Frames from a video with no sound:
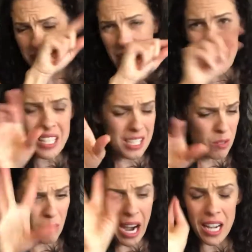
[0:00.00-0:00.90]
fonts
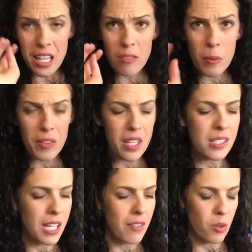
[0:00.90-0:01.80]
and writing everywhere. The
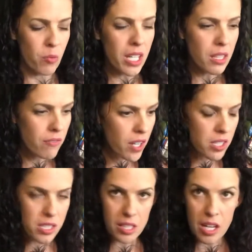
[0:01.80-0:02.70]
kids can't even read the
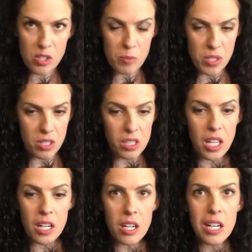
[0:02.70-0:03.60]
fonts, the classrooms are
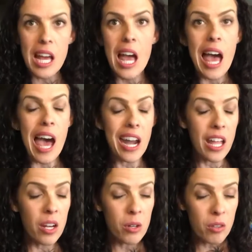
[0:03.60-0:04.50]
cluttered. And
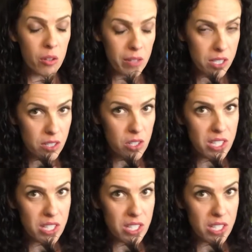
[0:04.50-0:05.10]
I know that research